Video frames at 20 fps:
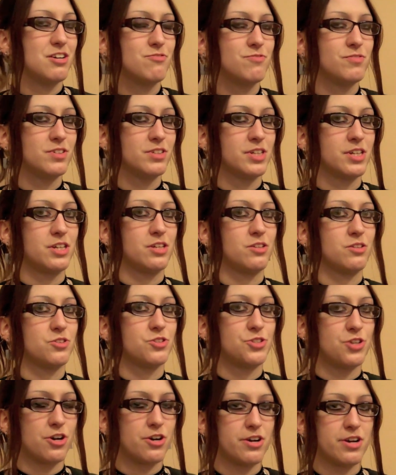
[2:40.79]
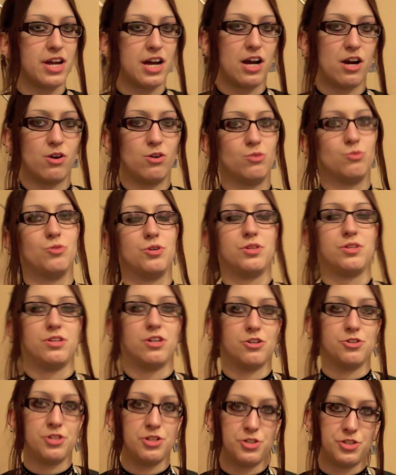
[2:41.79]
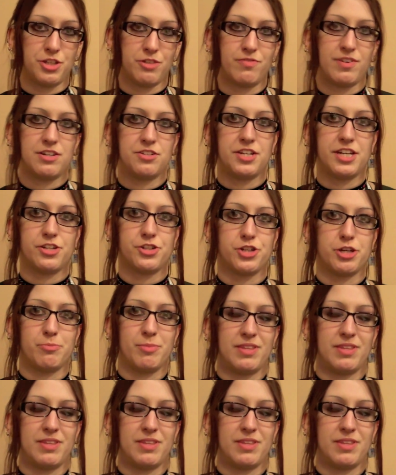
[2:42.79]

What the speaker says: I definitely started out with an artistic foundation.